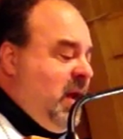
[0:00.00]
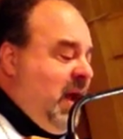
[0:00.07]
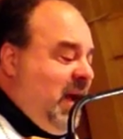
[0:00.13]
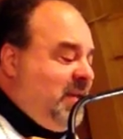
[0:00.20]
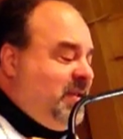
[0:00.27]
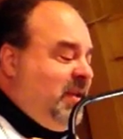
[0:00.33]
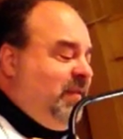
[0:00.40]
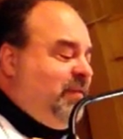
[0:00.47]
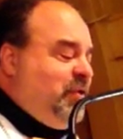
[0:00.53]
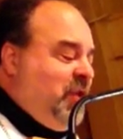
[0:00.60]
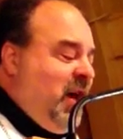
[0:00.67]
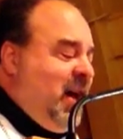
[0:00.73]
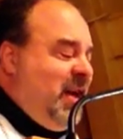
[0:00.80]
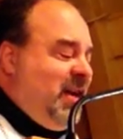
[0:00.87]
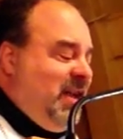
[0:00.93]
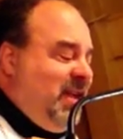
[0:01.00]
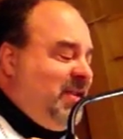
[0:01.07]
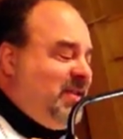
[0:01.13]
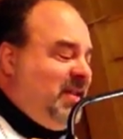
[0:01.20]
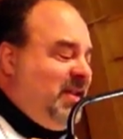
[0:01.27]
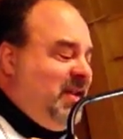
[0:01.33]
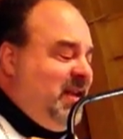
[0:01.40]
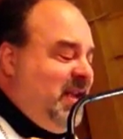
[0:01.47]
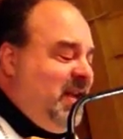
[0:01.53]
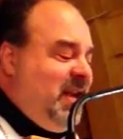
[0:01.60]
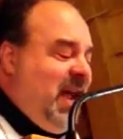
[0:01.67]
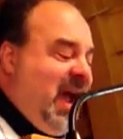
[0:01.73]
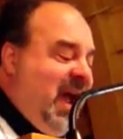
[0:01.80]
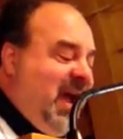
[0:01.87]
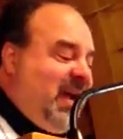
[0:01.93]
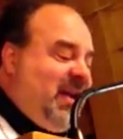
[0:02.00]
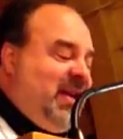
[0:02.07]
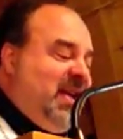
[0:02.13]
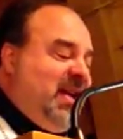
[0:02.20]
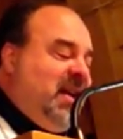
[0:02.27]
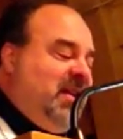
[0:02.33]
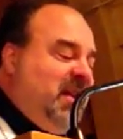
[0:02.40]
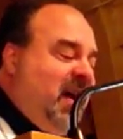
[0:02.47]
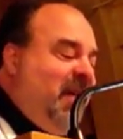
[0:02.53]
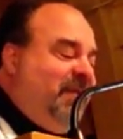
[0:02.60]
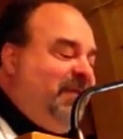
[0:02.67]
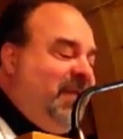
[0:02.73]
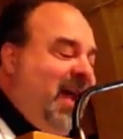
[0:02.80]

As if John isn't in agony enough,